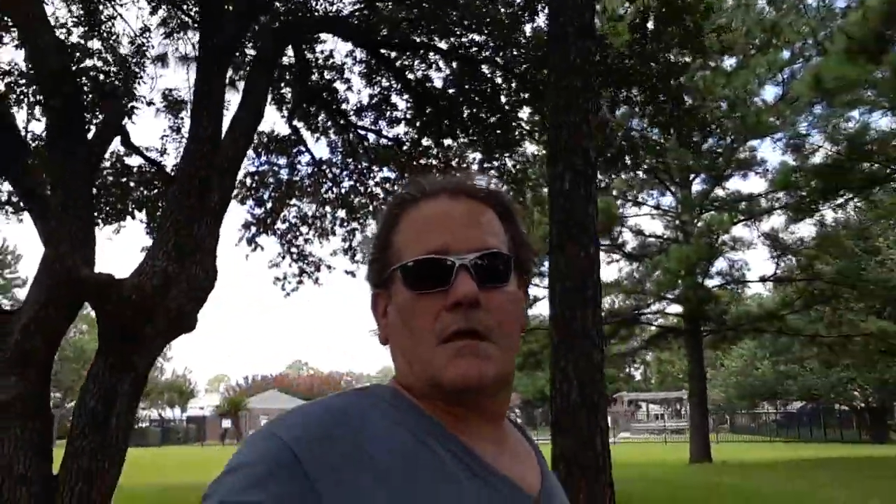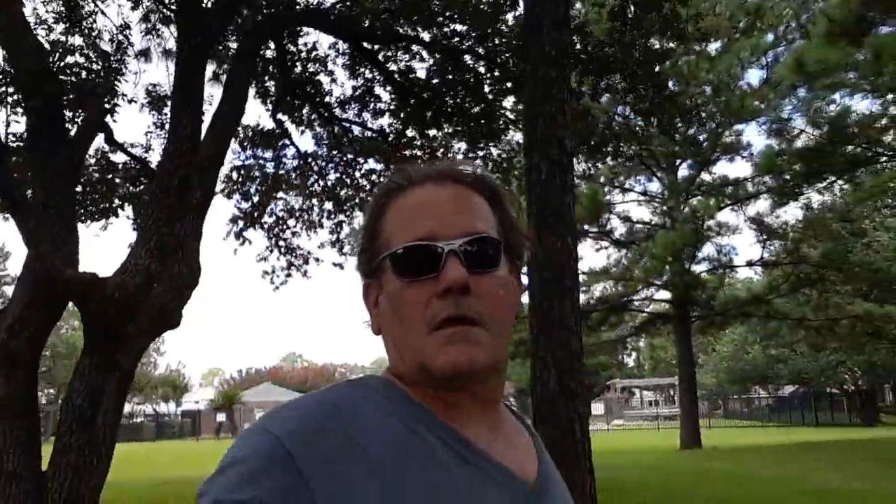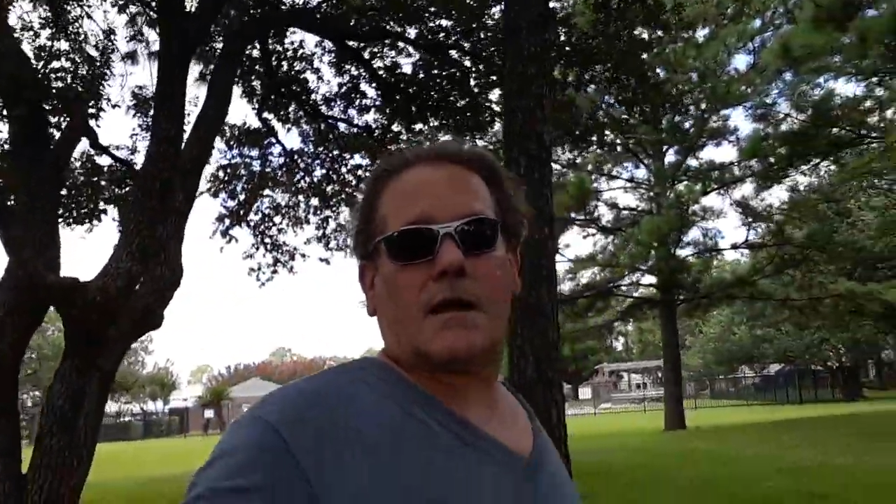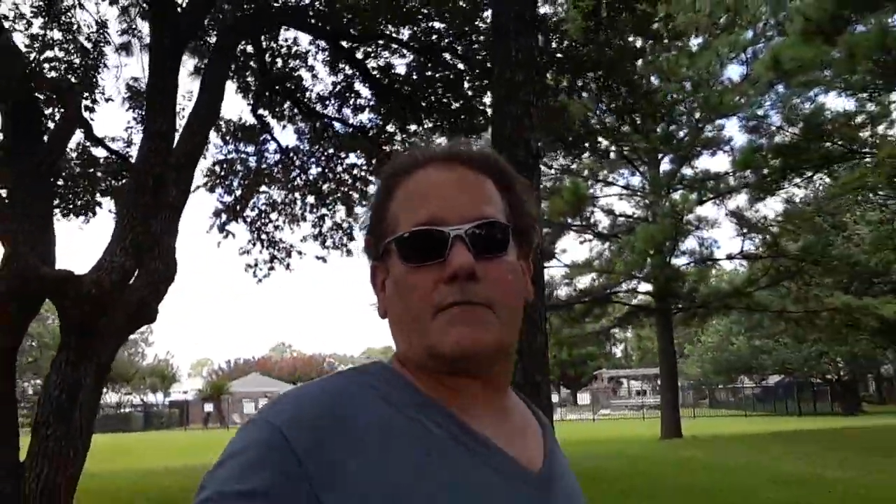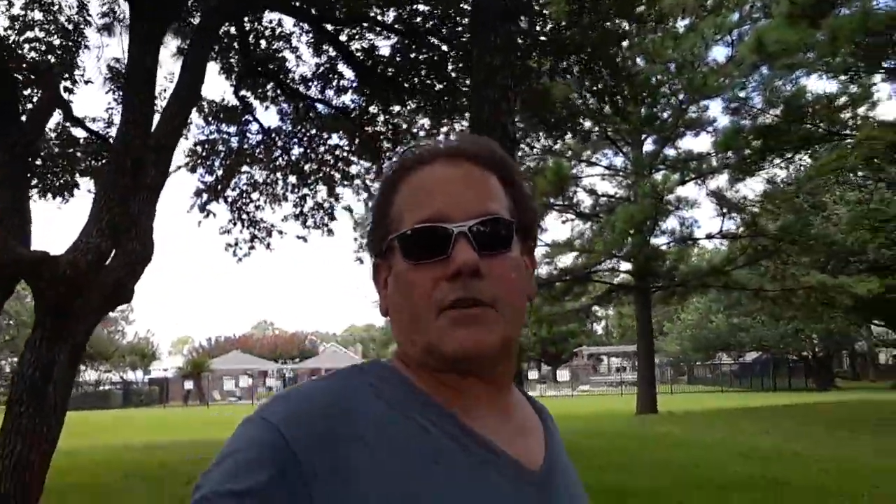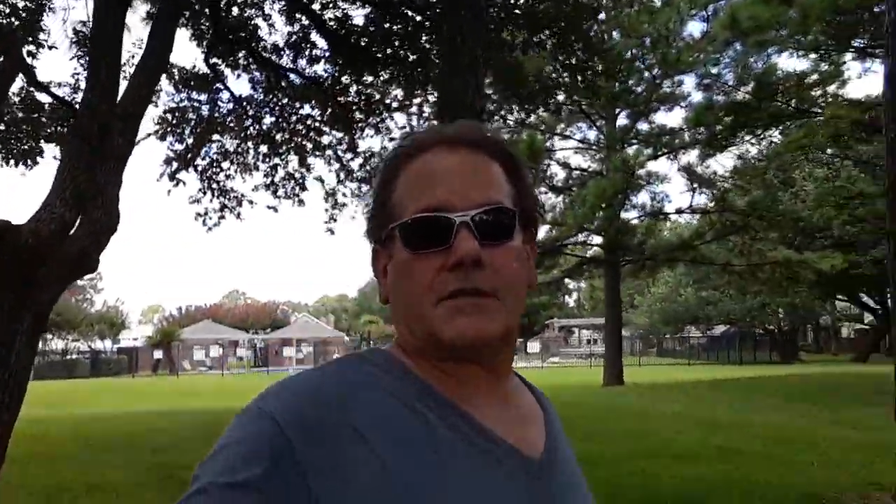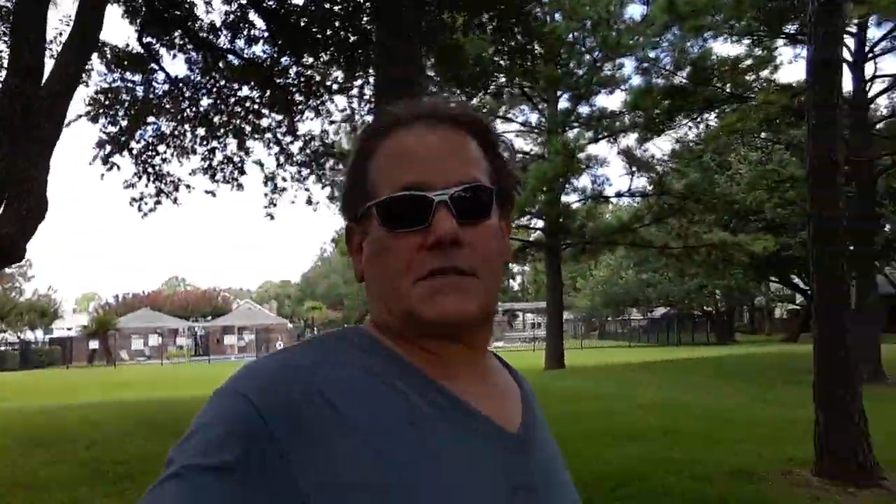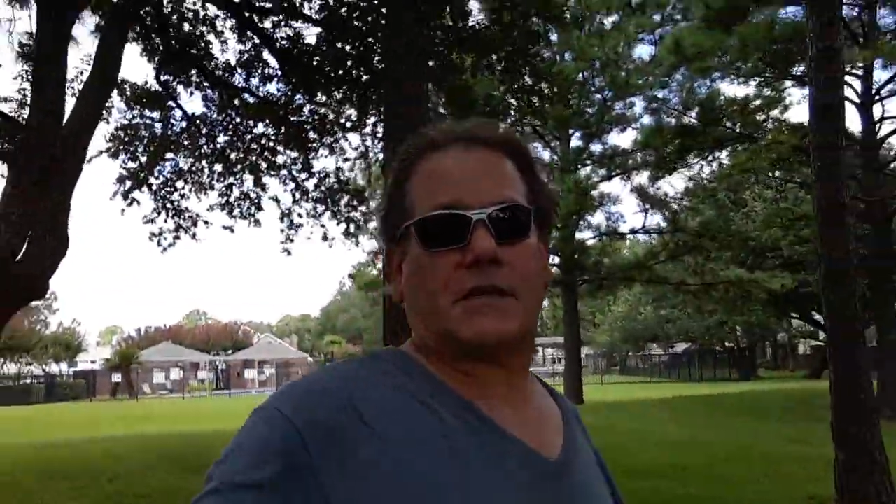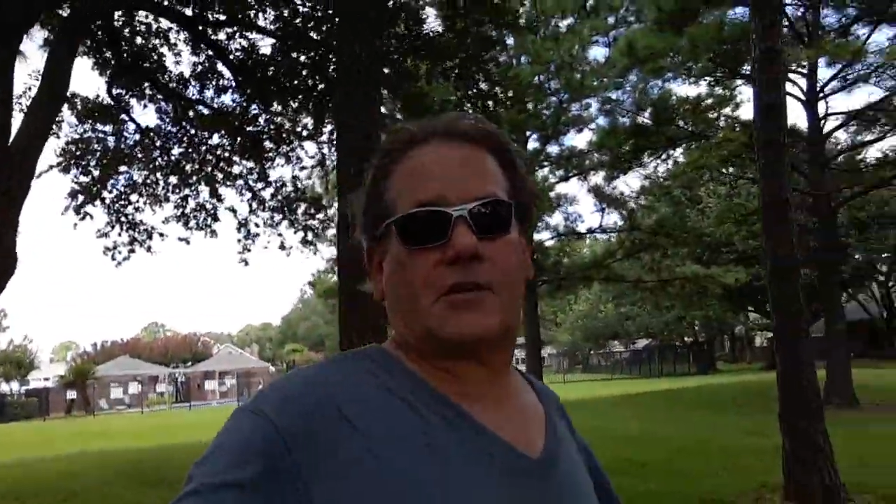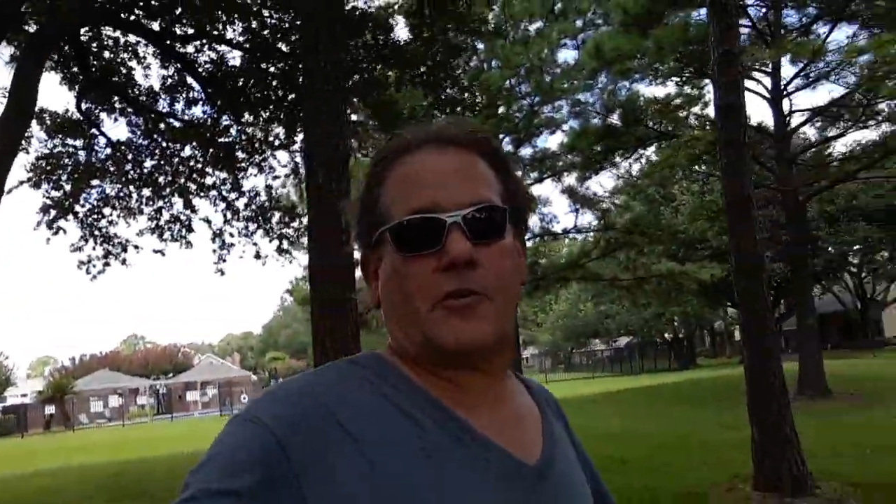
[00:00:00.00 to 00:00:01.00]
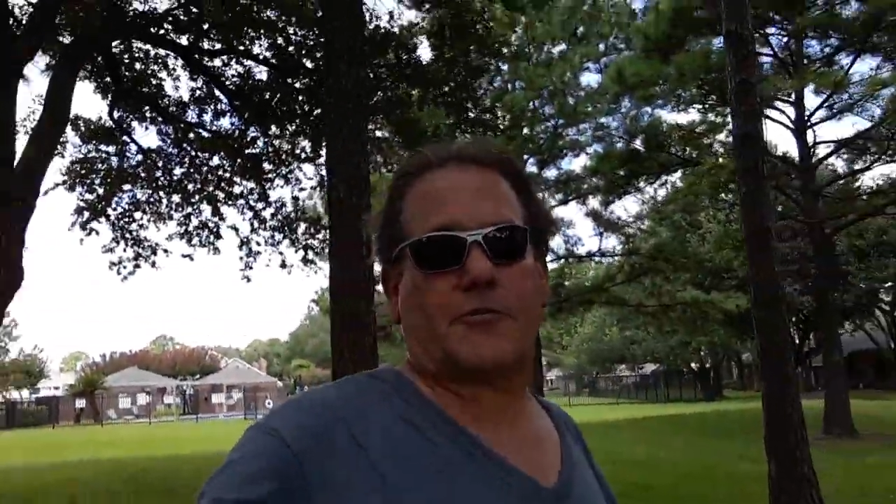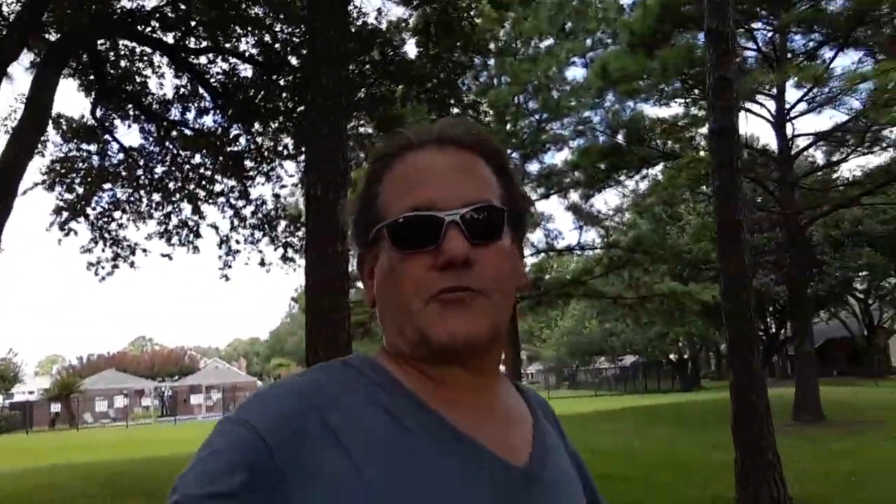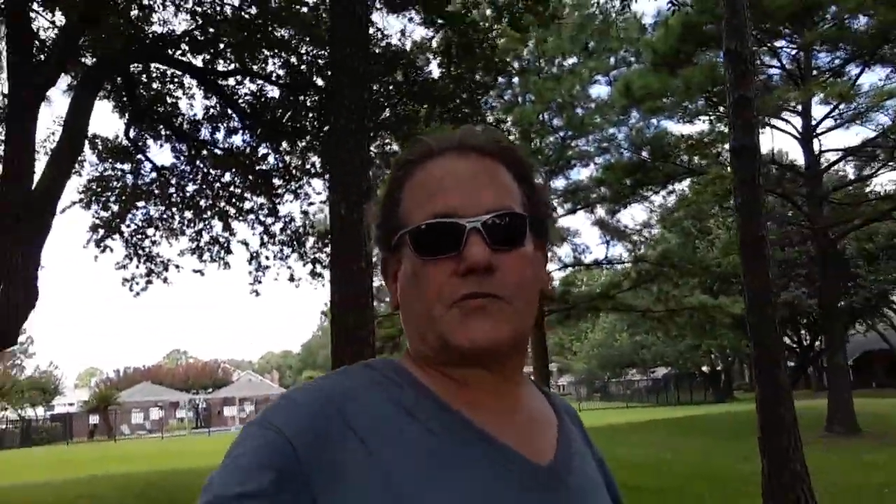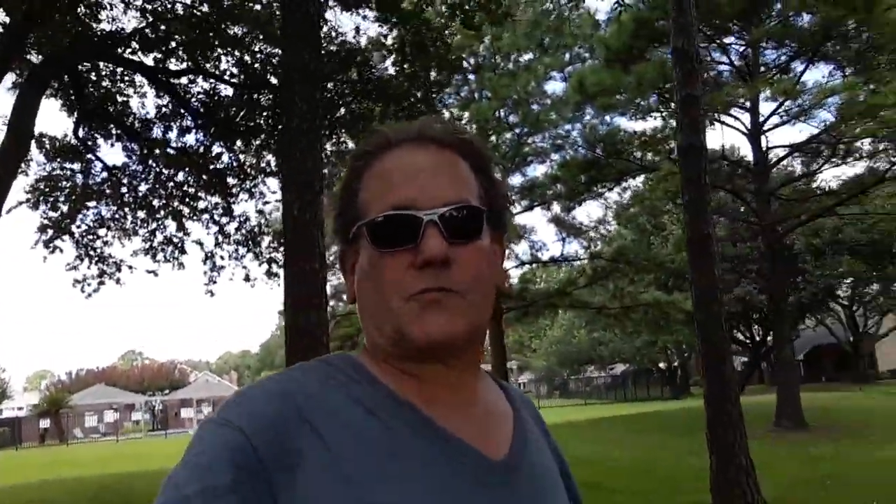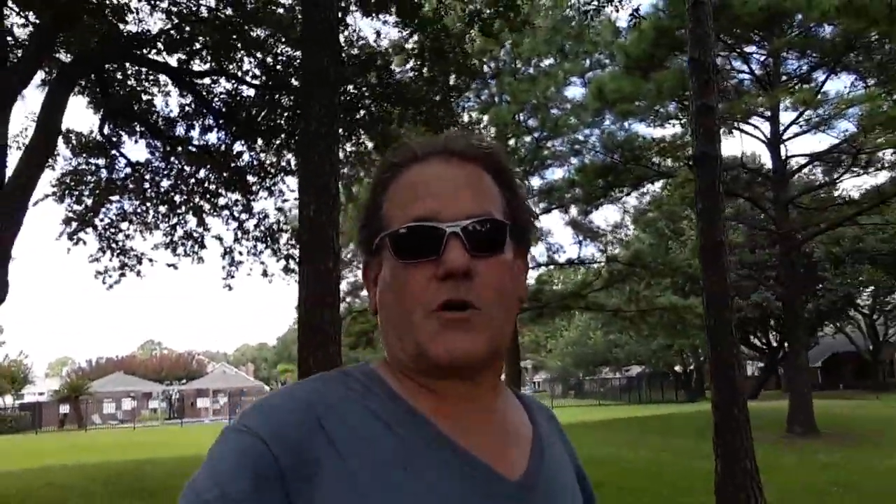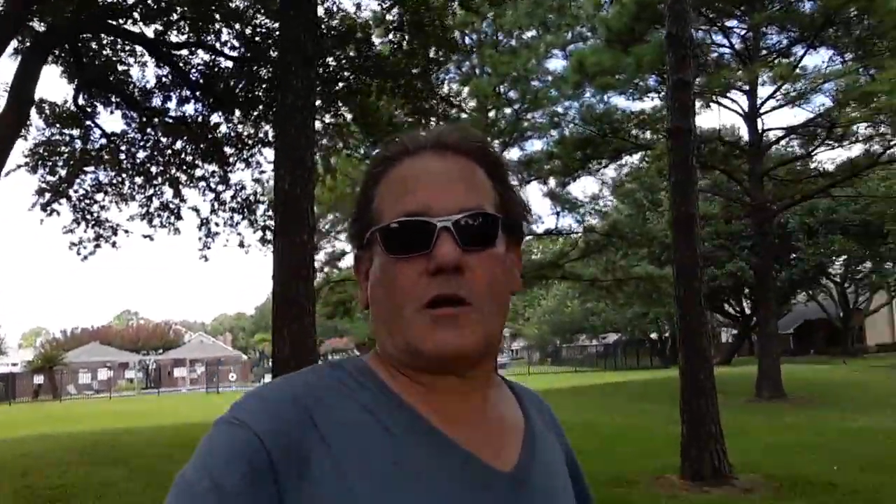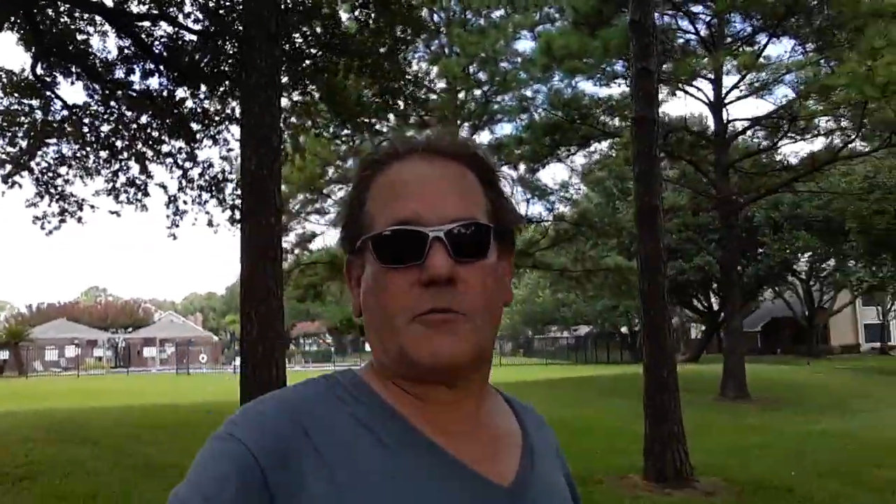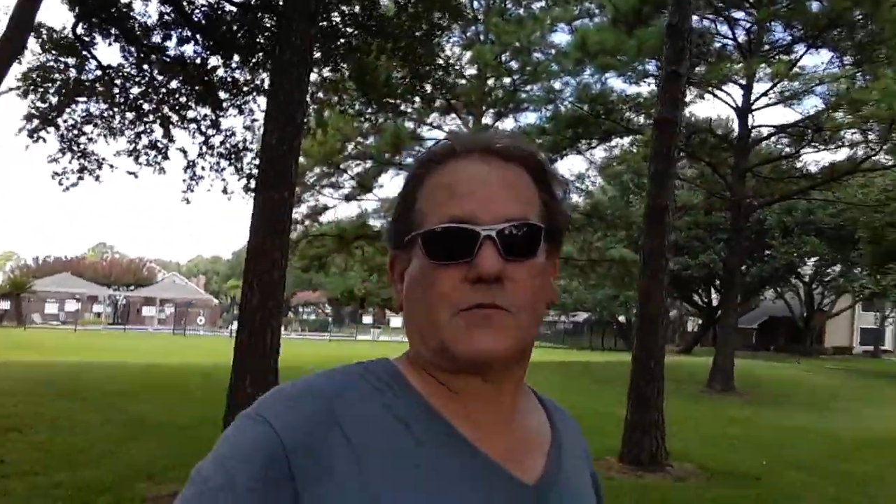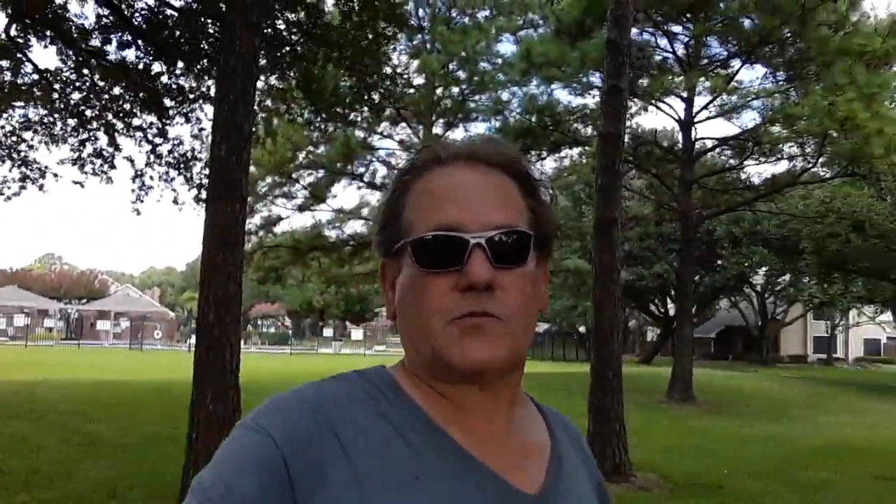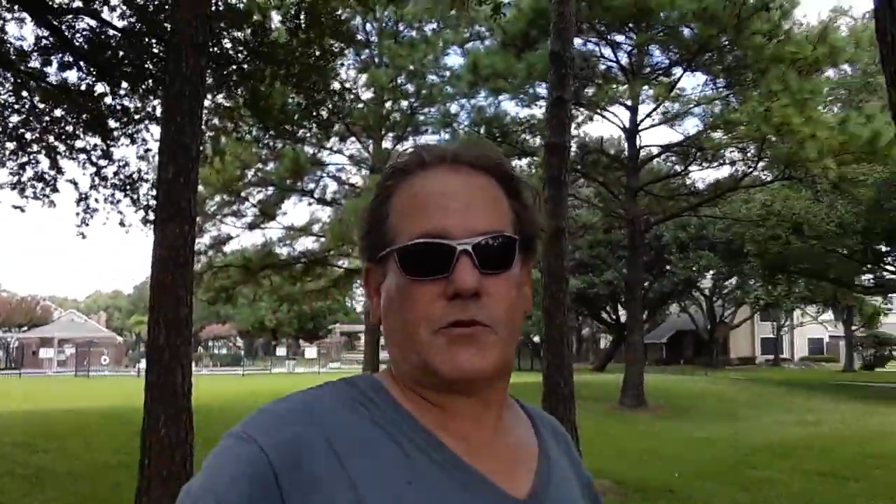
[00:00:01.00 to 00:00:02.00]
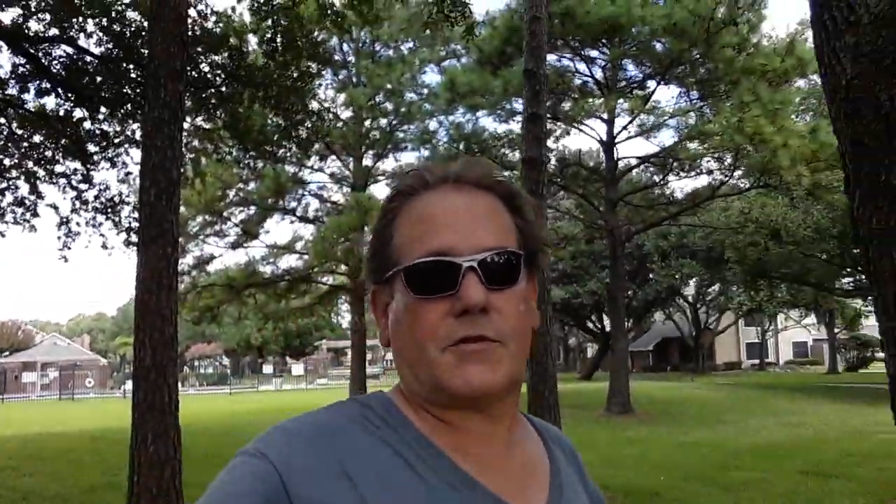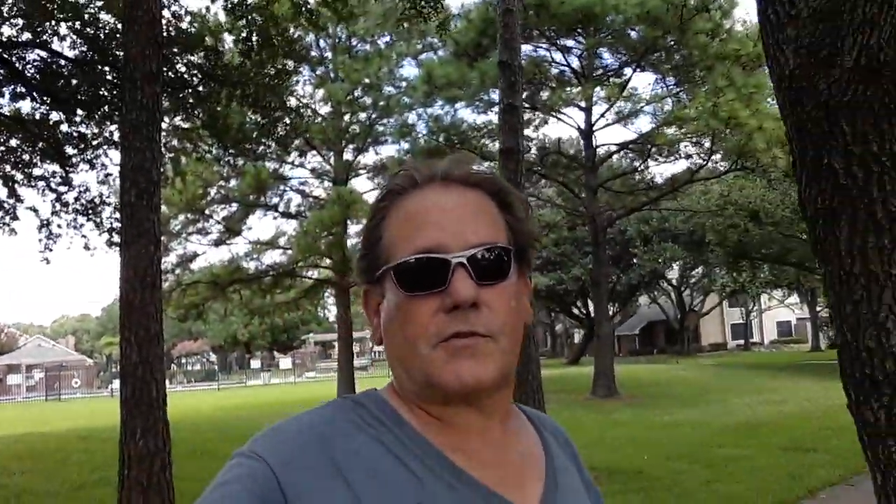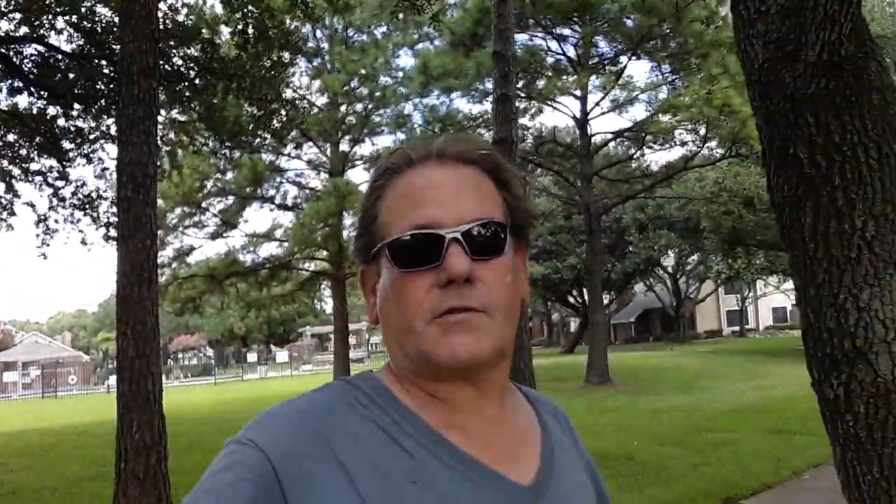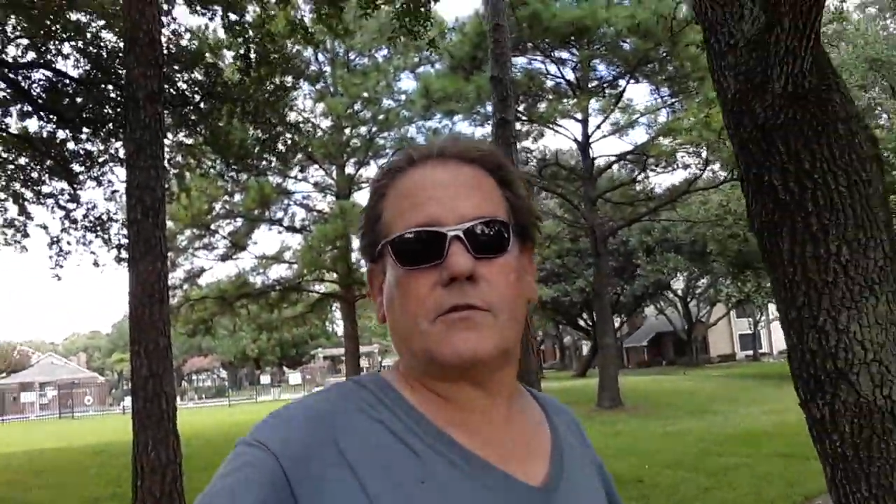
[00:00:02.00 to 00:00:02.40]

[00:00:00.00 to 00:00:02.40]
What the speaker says: convalescing and going through some problems with